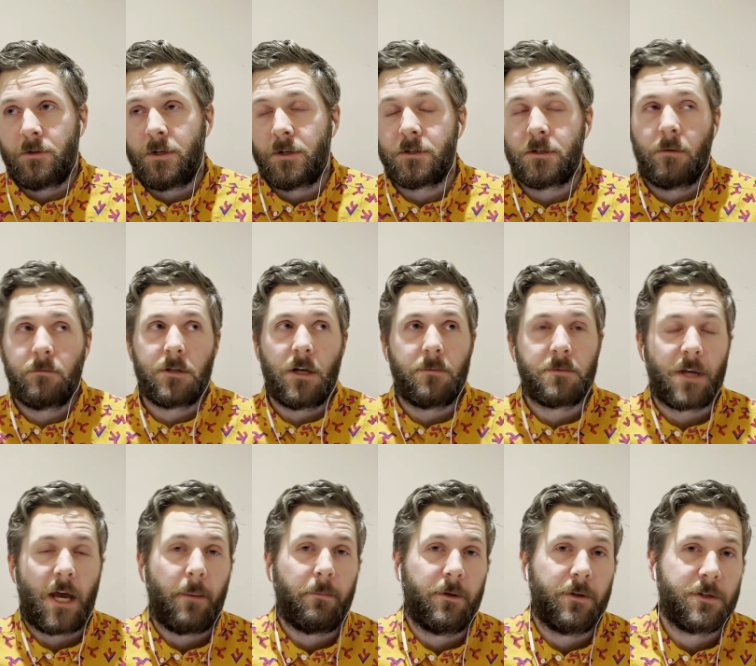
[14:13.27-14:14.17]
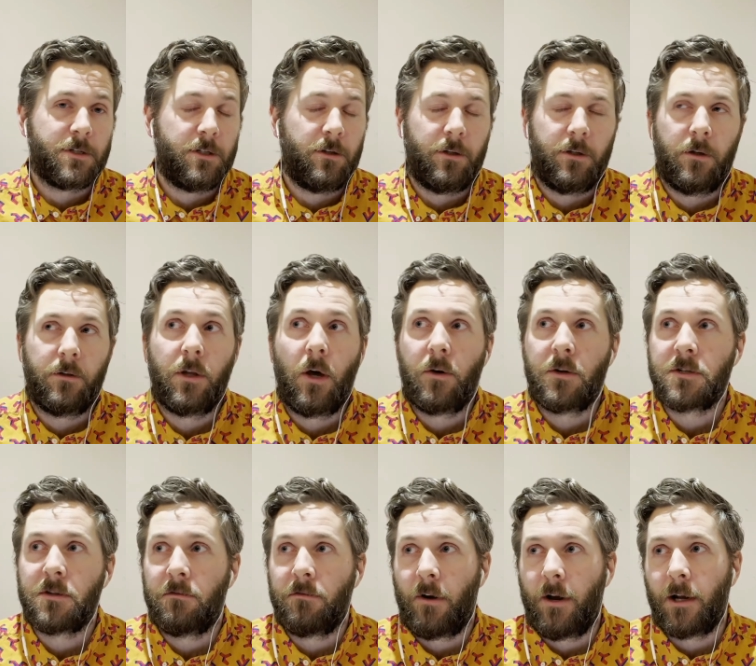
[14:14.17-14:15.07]
This sometimes happens. You'll
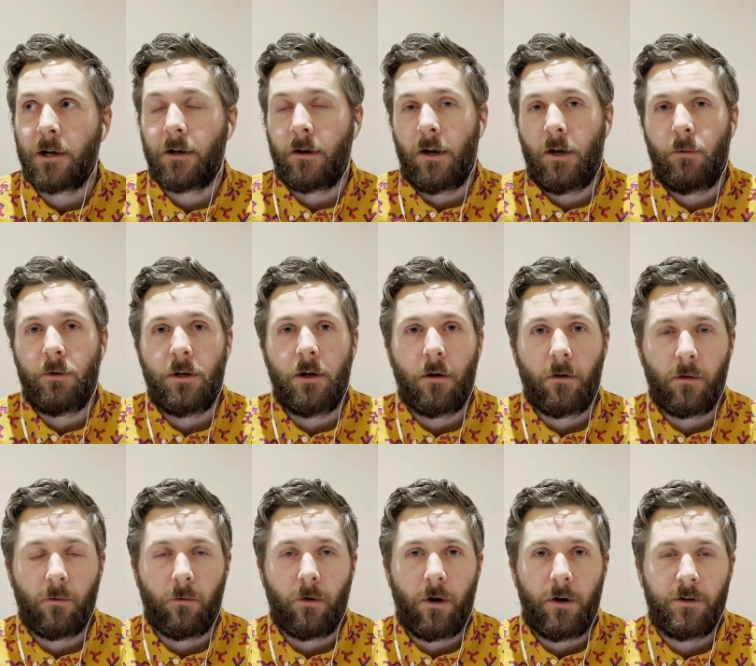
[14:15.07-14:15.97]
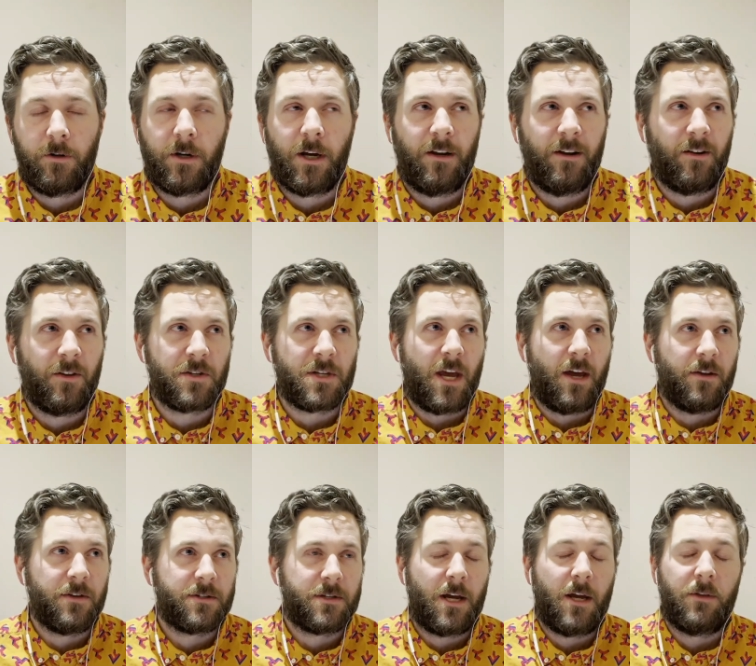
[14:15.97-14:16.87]
notice it very clearly when you hear the word. You'll kind of hear this
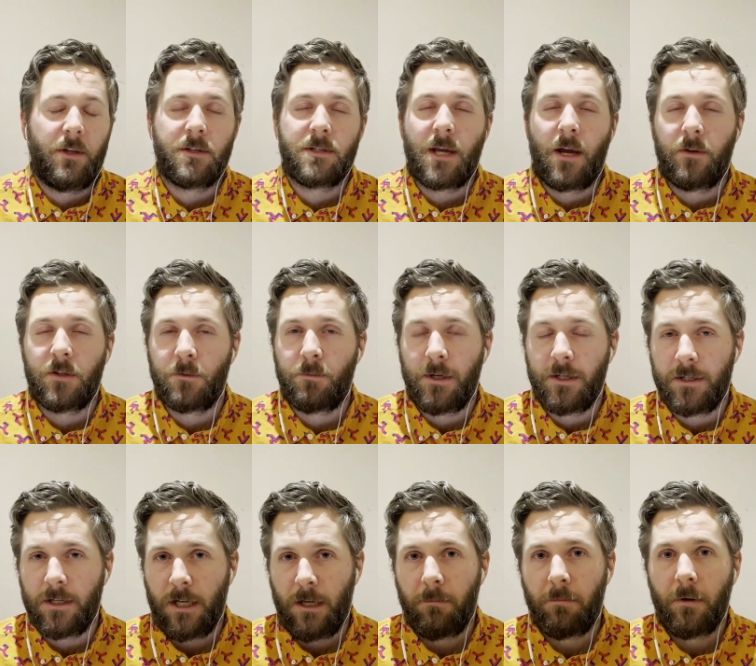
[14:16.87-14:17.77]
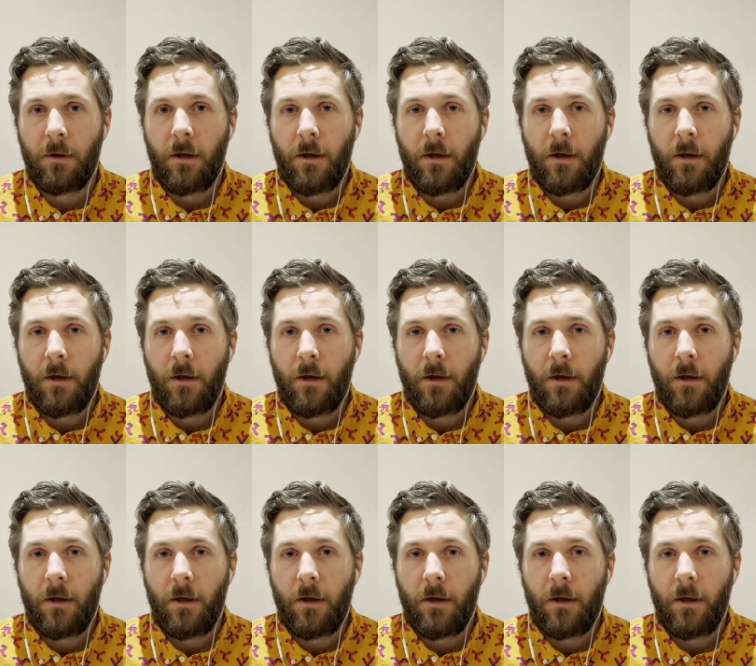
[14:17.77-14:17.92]
L sound that sounds a bit deep,